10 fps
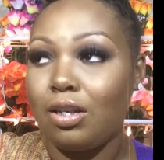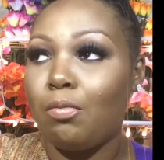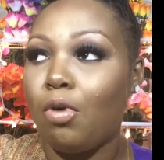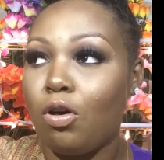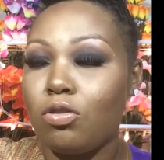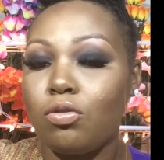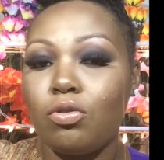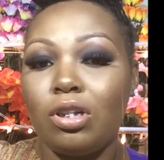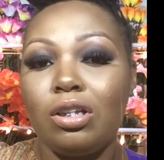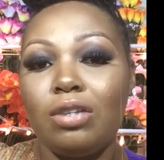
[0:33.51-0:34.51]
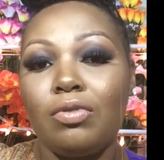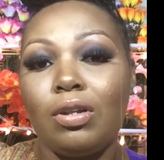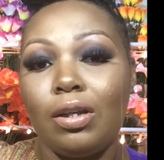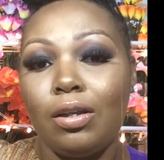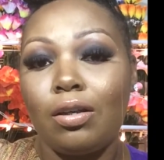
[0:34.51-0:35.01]
and I'm also going to leave a
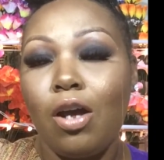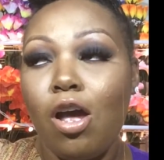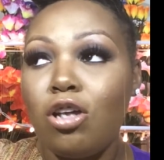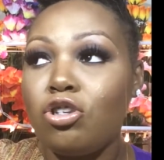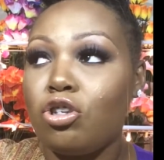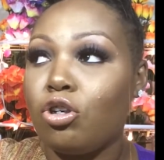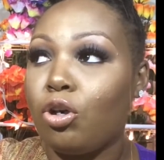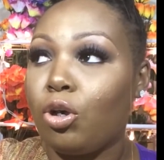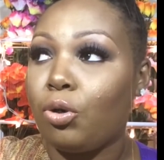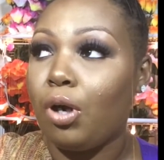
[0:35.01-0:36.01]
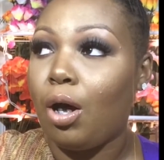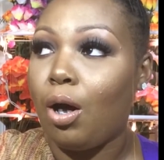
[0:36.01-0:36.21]
link to her